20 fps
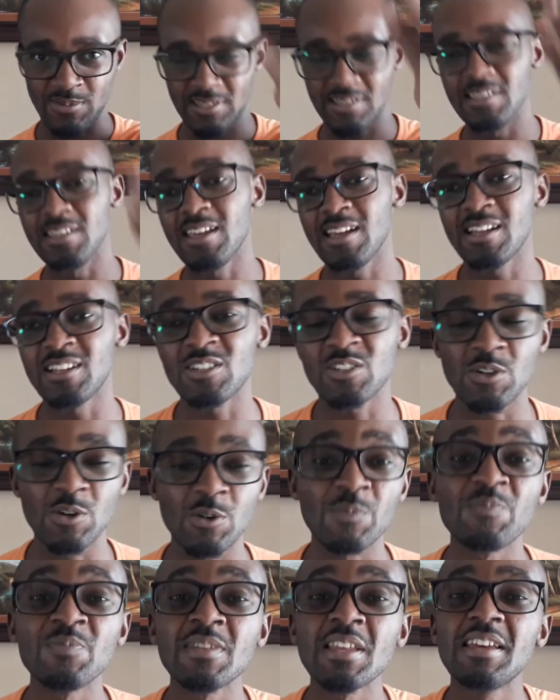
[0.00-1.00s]
Yeah,
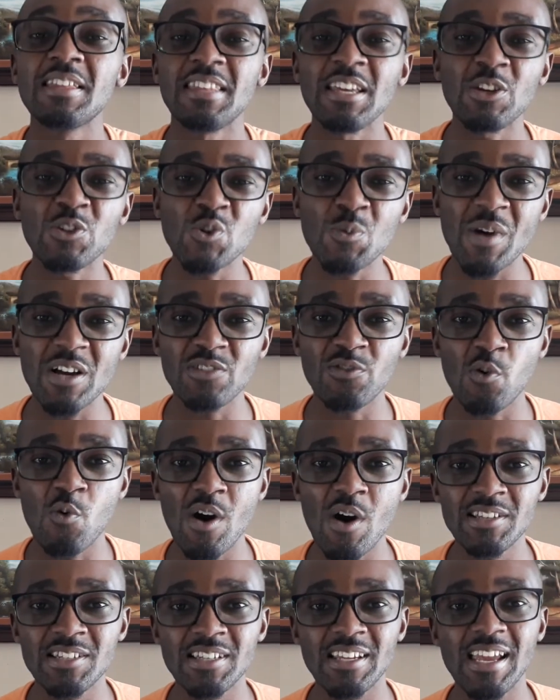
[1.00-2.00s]
so thank you so much for
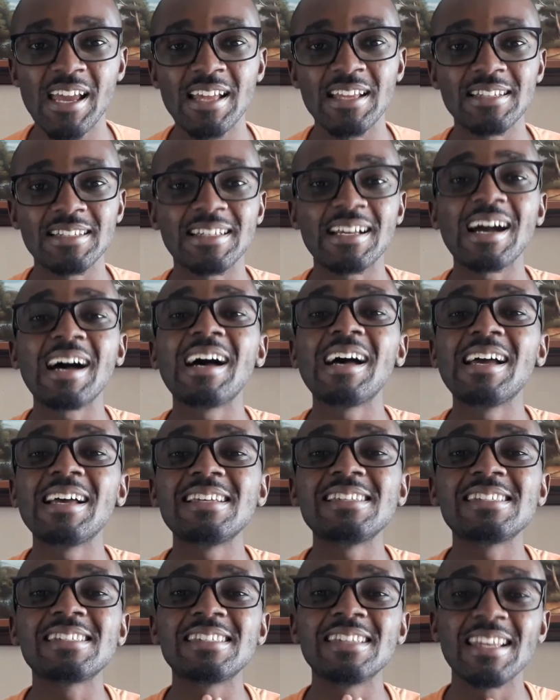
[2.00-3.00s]
watching, and
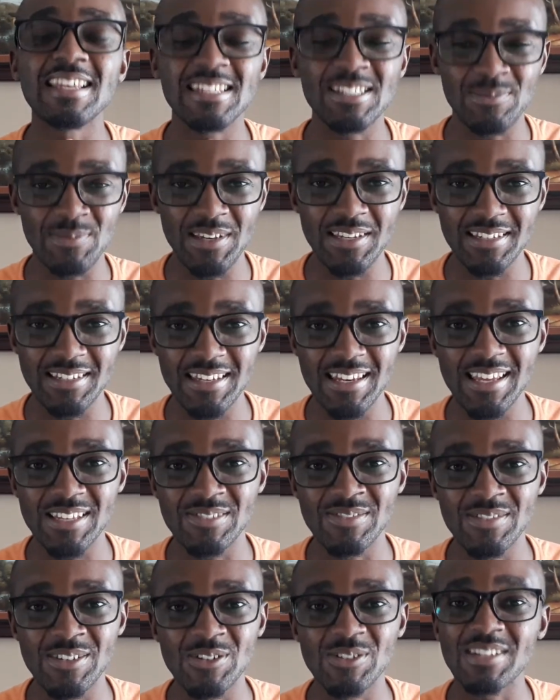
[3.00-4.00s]
guys, let's meet in the next video.